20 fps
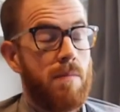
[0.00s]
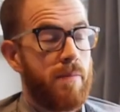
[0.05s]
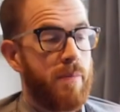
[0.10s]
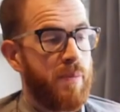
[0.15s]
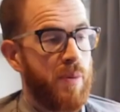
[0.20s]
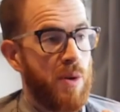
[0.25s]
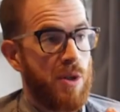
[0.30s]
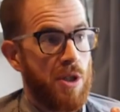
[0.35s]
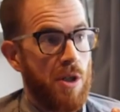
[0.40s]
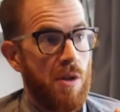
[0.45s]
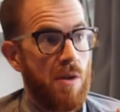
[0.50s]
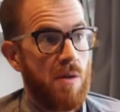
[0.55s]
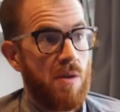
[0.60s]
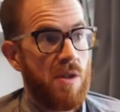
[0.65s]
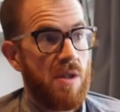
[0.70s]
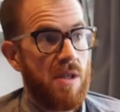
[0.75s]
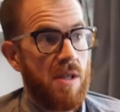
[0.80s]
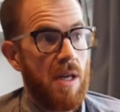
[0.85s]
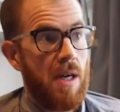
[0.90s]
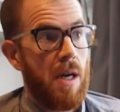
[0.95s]

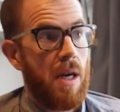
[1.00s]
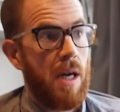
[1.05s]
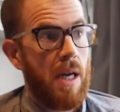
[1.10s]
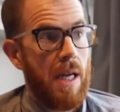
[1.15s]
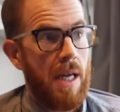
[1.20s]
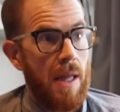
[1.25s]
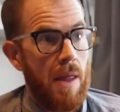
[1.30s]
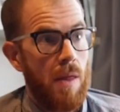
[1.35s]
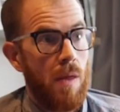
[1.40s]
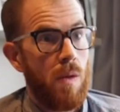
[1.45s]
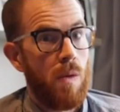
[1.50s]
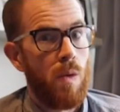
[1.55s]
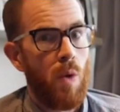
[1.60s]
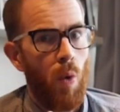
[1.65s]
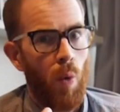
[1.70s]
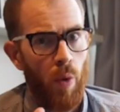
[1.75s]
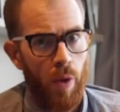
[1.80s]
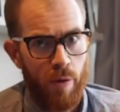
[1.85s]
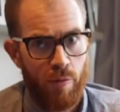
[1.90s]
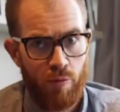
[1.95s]
produced in
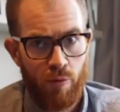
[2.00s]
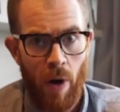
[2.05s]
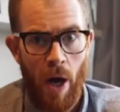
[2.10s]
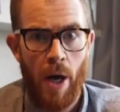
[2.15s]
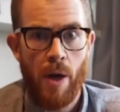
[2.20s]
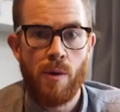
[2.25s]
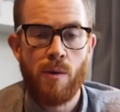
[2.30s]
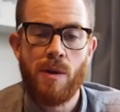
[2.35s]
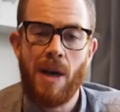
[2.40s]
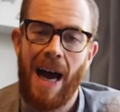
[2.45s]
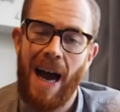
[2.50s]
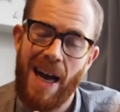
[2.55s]
northern Rhône